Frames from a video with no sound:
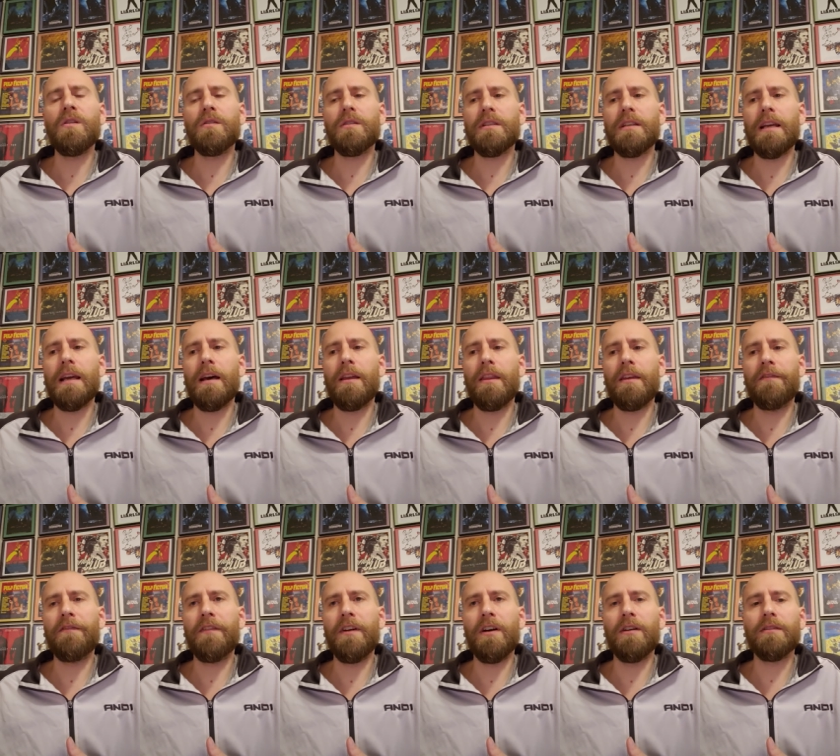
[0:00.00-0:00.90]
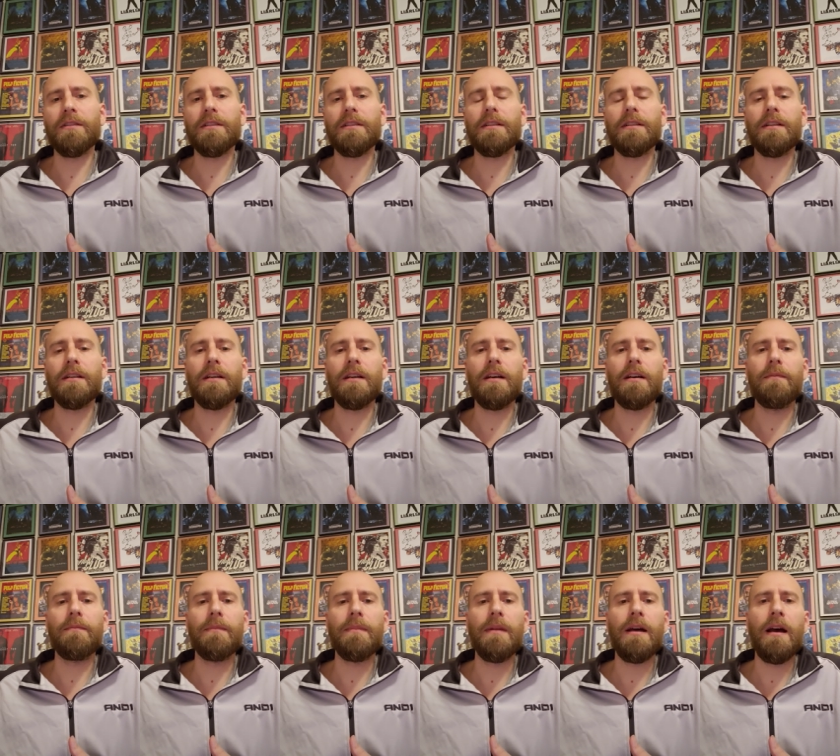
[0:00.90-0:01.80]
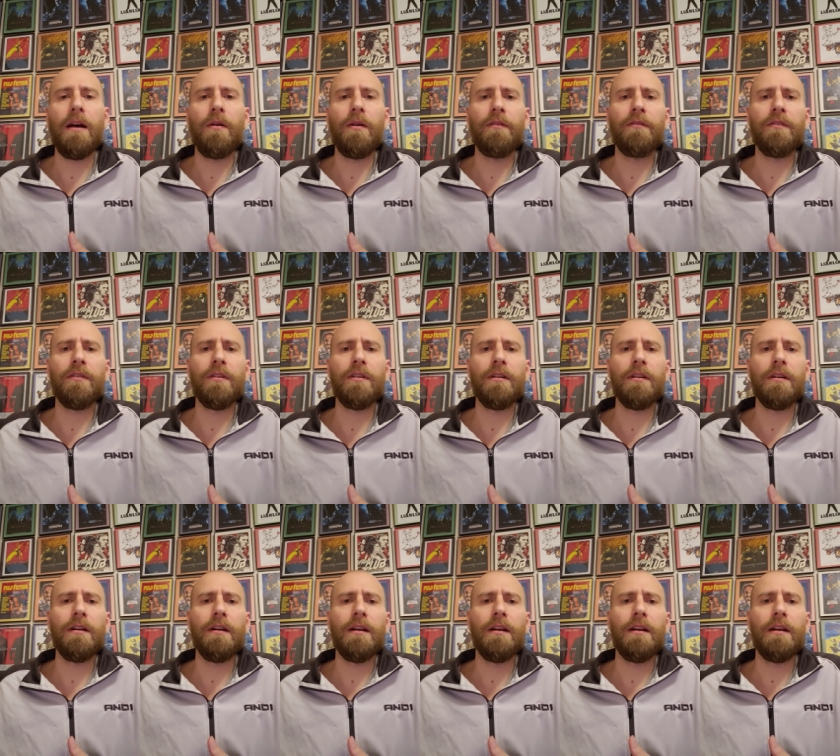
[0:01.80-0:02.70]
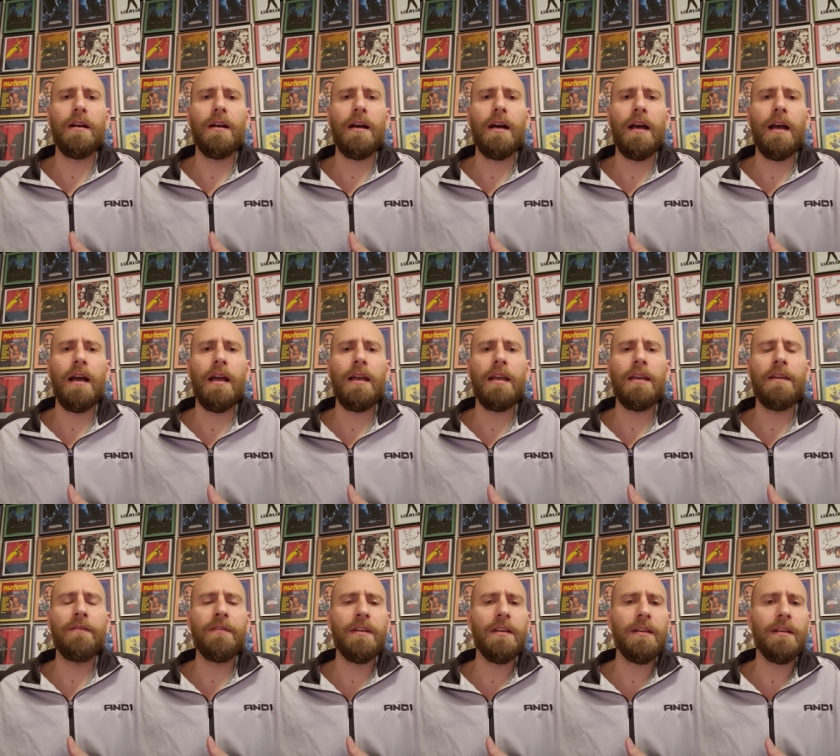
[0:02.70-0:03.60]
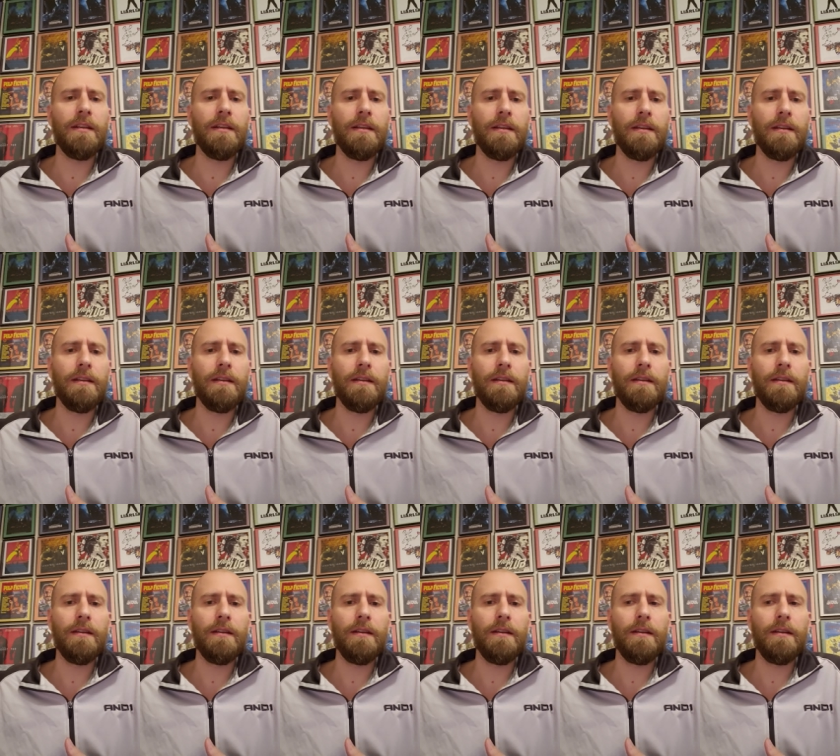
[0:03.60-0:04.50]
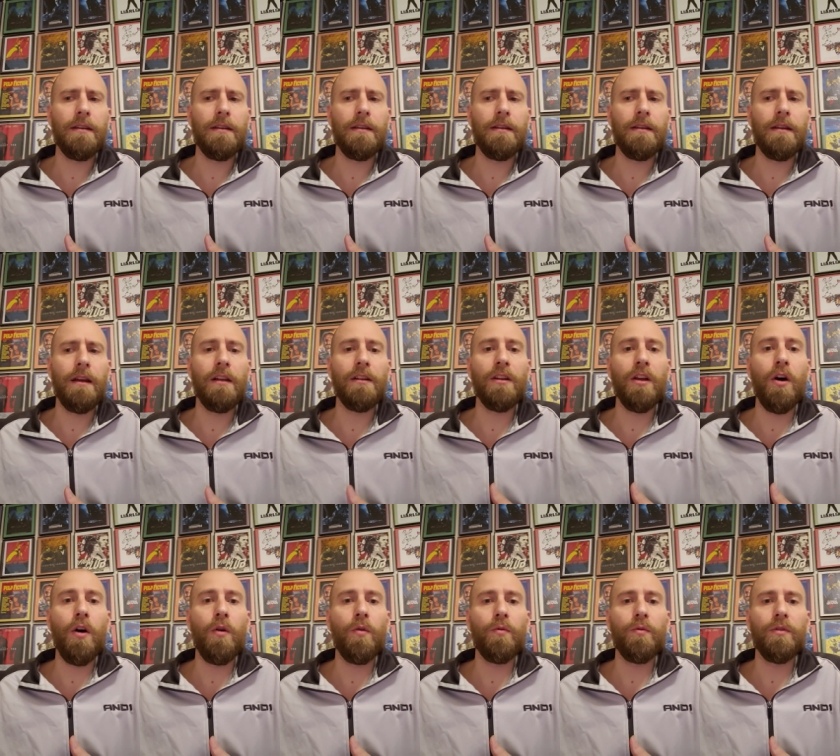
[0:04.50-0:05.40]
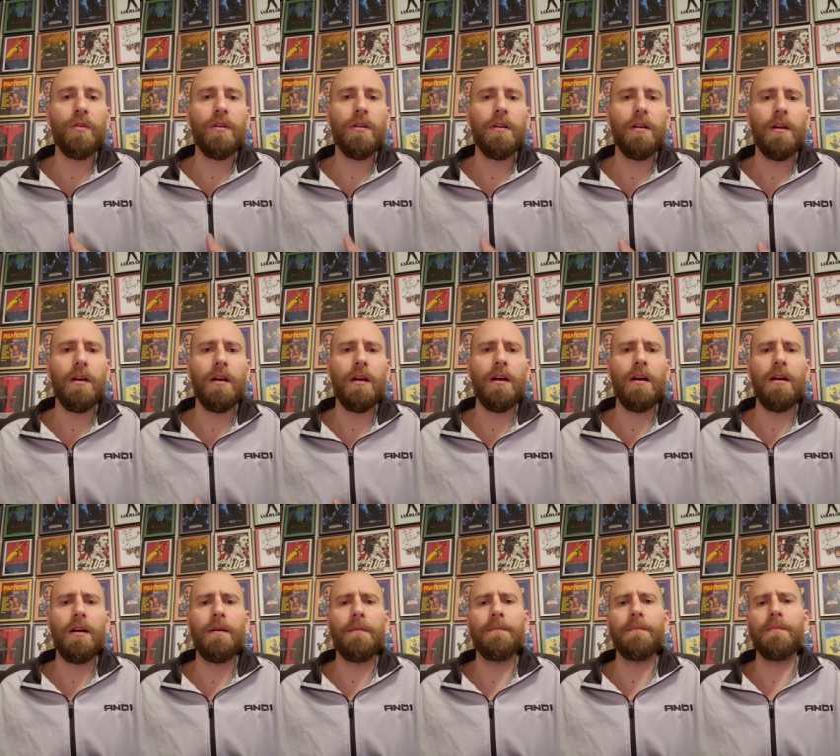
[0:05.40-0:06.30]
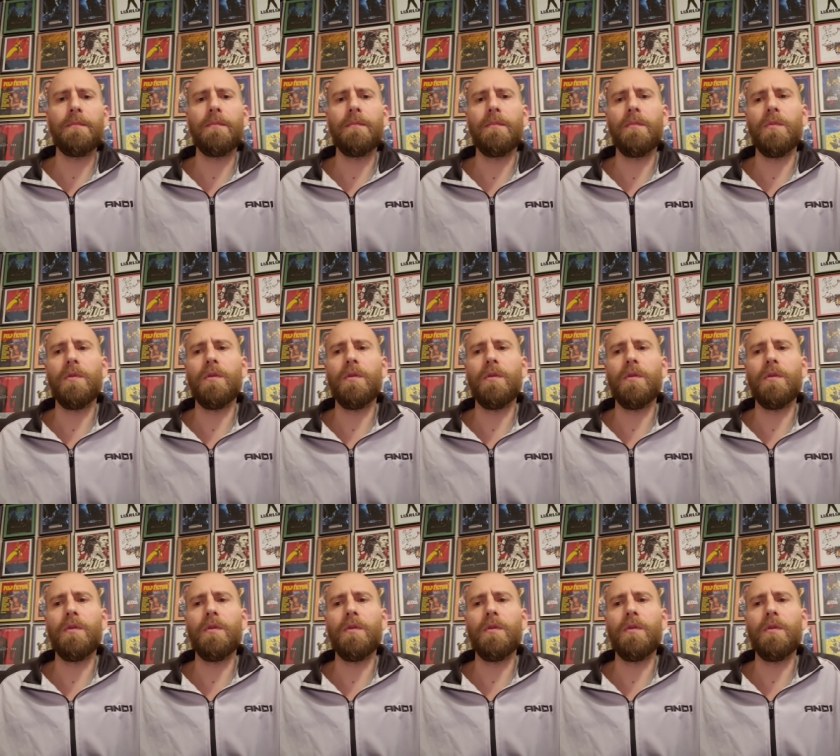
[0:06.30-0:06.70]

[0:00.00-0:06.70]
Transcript: or say how they felt. Um, however, even alone, um,